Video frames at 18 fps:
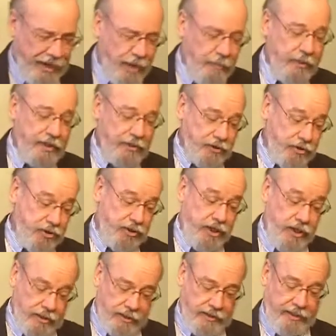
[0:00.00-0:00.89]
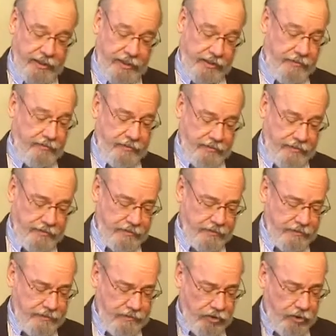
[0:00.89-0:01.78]
Helmut Tillich,
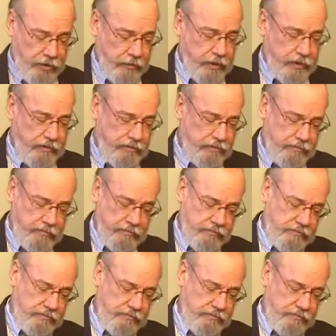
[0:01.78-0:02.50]
a German